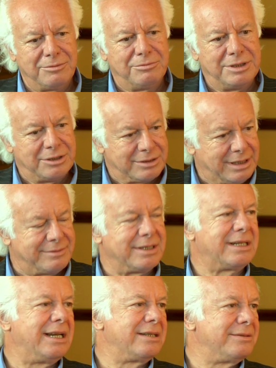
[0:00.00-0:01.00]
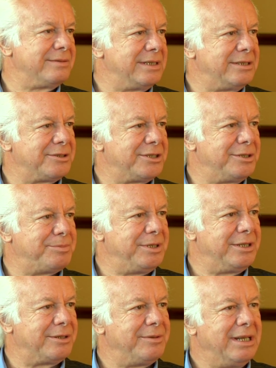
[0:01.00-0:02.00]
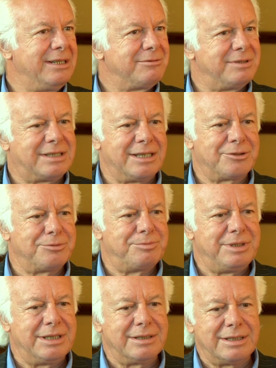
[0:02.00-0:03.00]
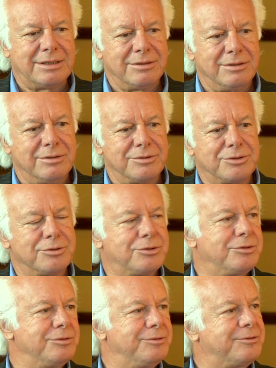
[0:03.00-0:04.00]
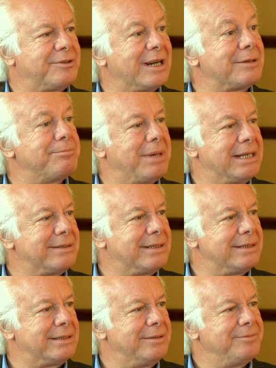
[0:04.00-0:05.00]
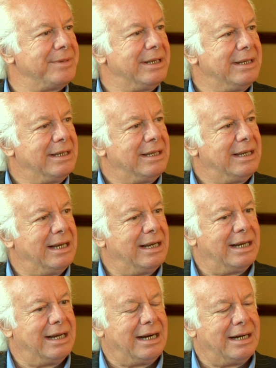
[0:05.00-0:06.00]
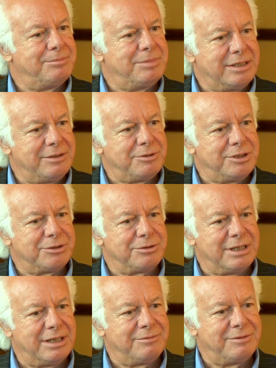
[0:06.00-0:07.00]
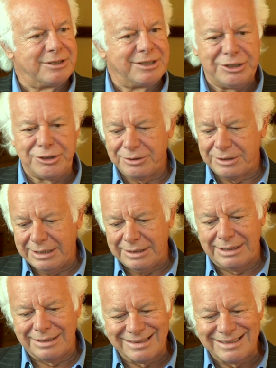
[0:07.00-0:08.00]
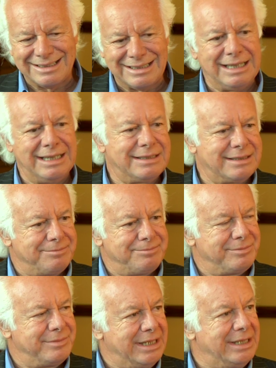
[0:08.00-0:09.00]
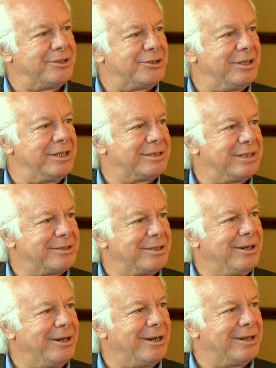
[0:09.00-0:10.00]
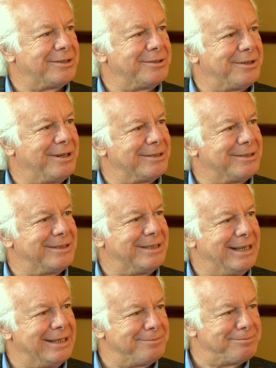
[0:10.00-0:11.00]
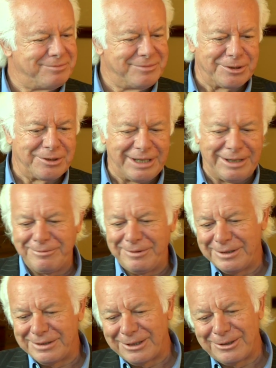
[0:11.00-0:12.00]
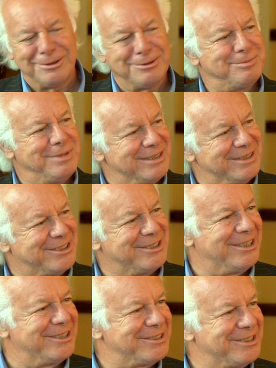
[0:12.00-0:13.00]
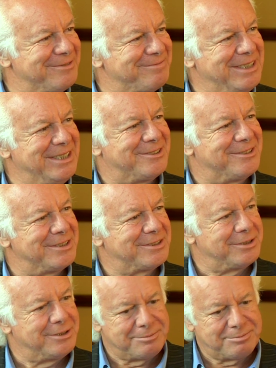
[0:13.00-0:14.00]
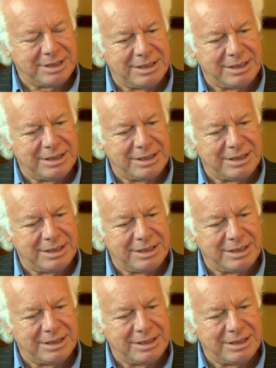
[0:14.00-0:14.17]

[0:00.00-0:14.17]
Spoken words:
we don't have the kind of leadership here. We tend to be a little also too fragmented. I believe we should have a regional and state interest at heart rather than the Greenville, the Columbia, and the Charleston interest. So